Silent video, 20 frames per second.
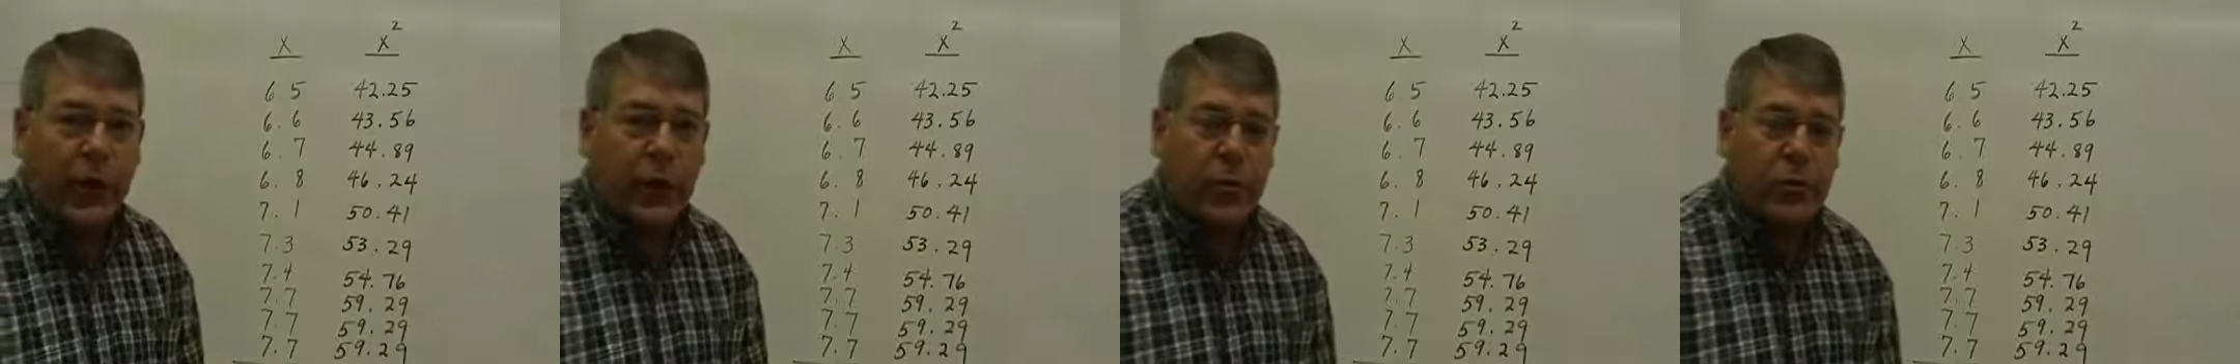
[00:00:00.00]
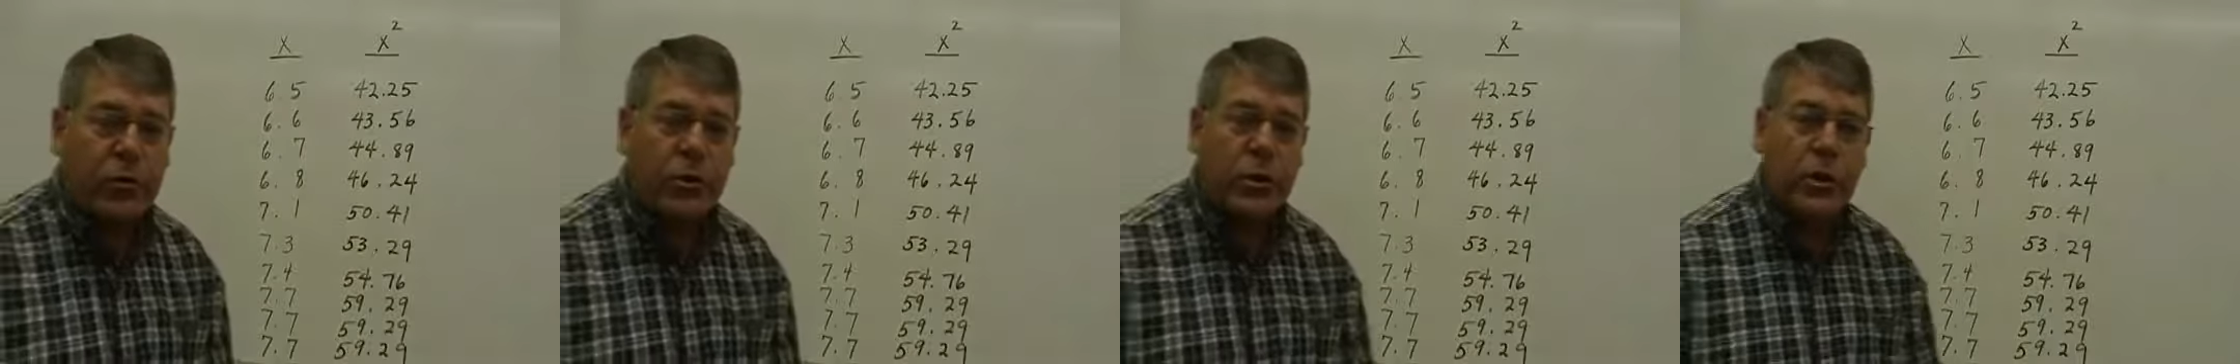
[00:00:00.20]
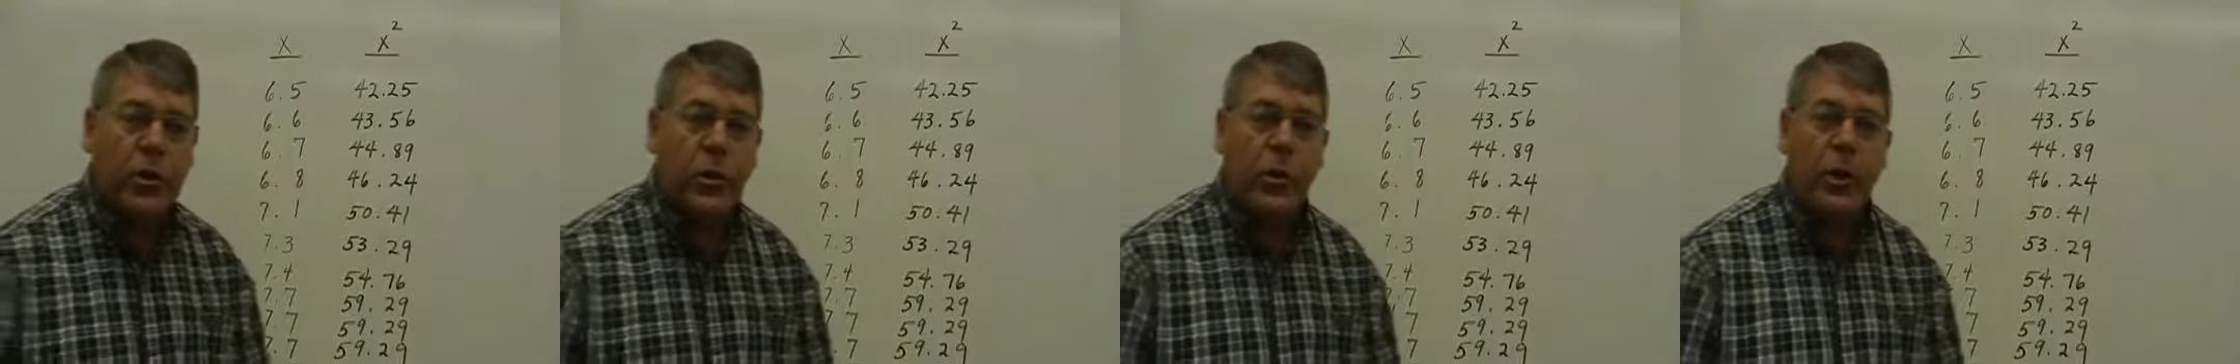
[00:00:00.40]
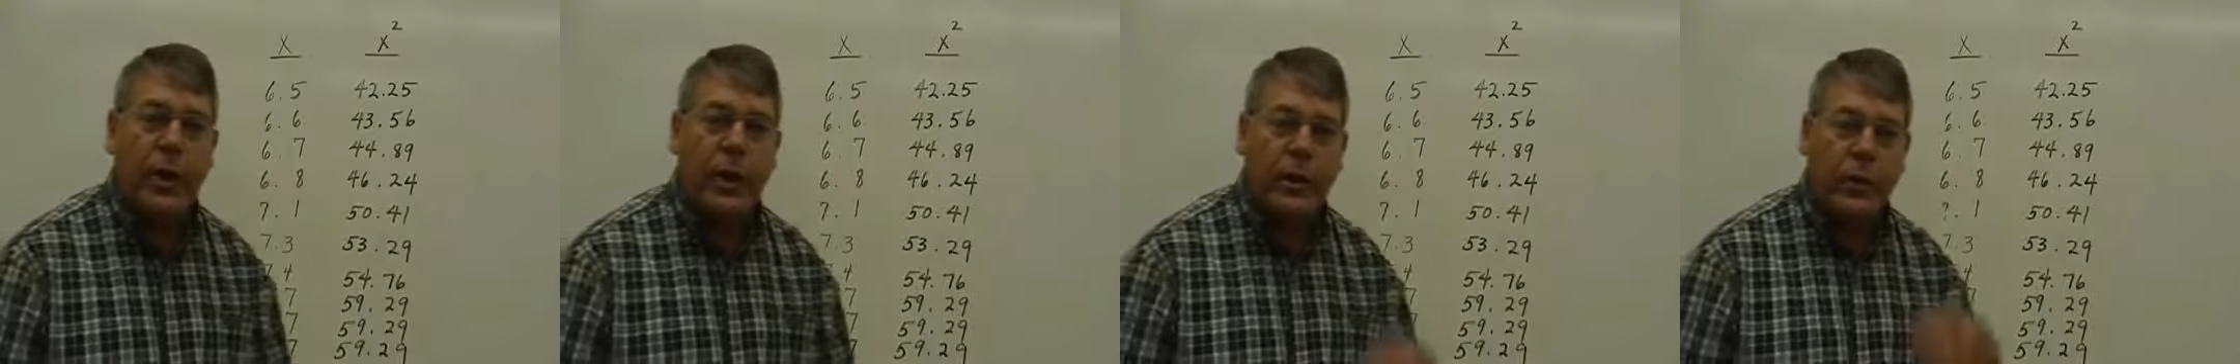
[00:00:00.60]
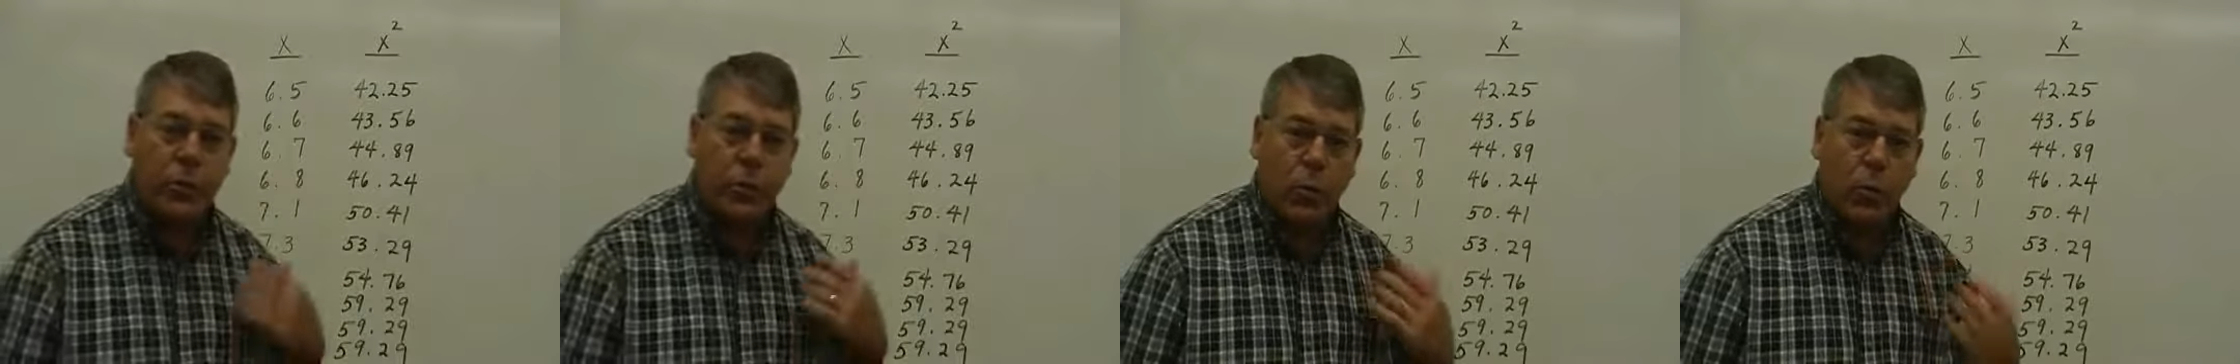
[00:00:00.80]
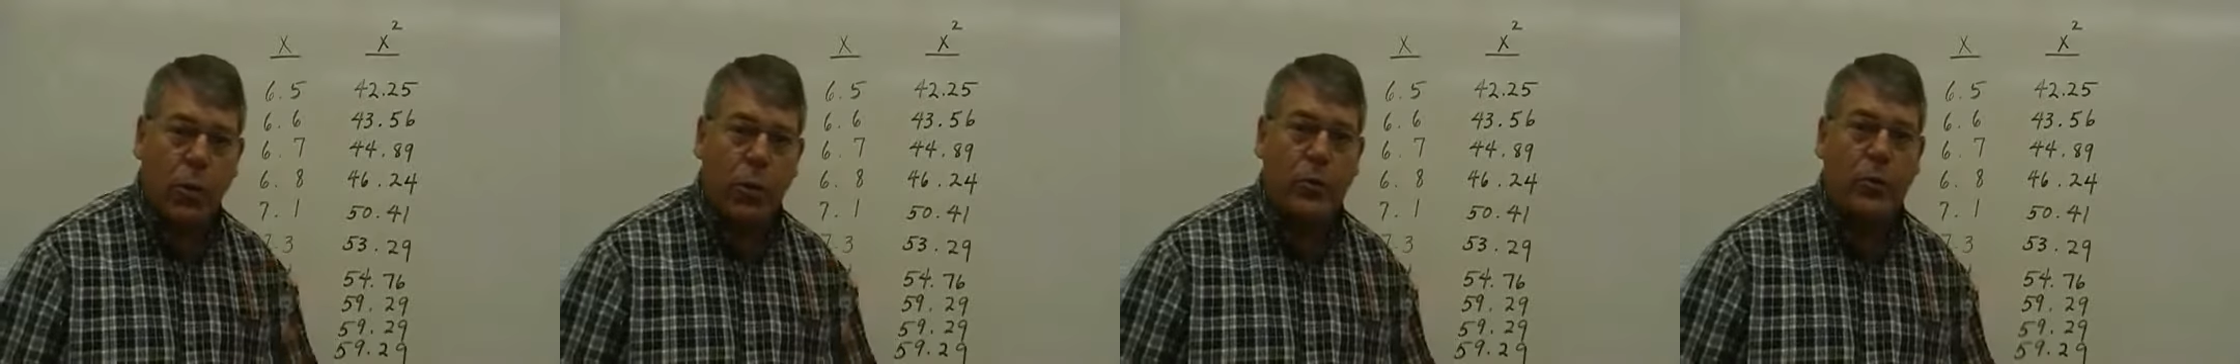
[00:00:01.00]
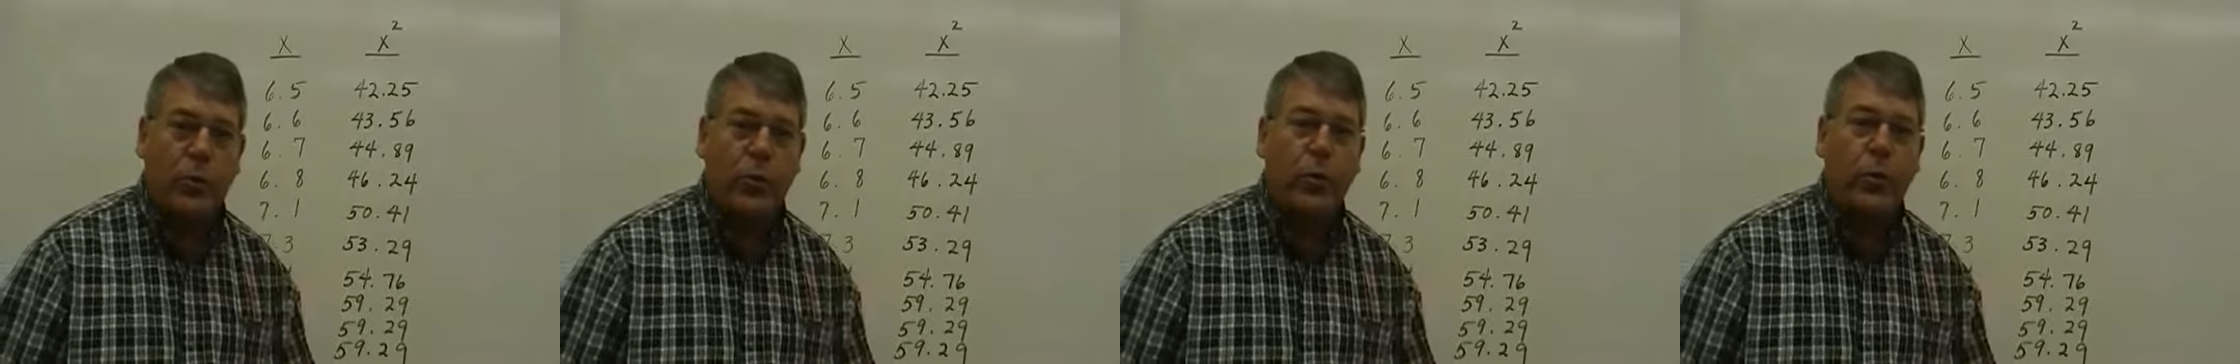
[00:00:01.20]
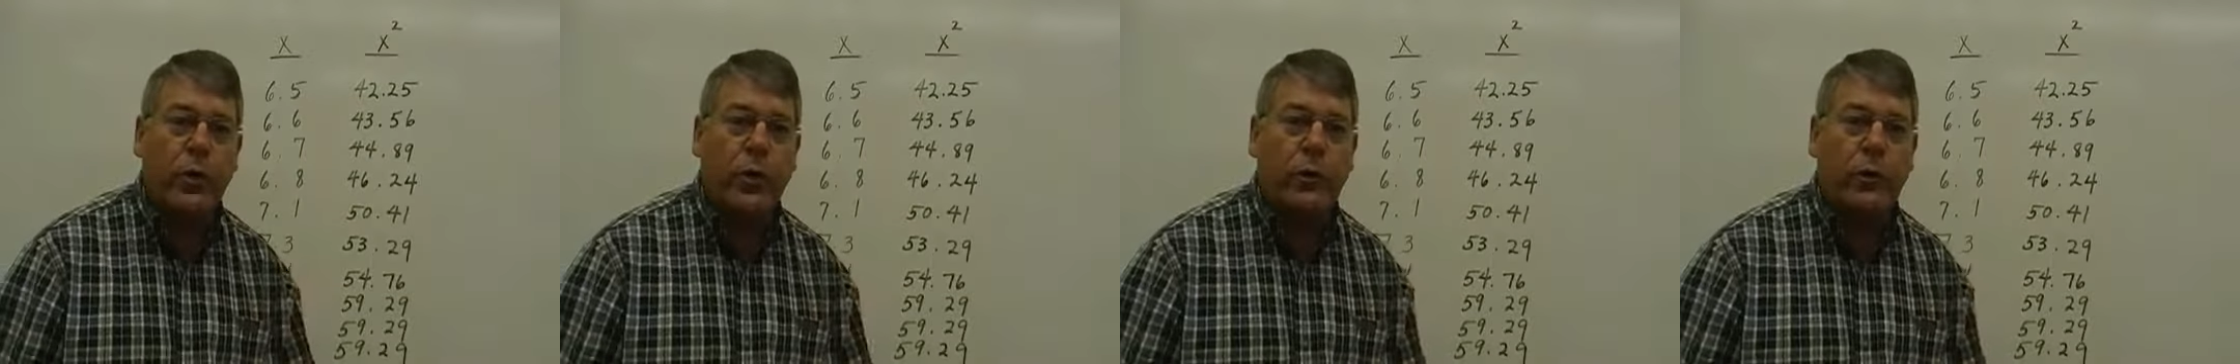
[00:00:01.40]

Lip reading: I urge you to go ahead and work through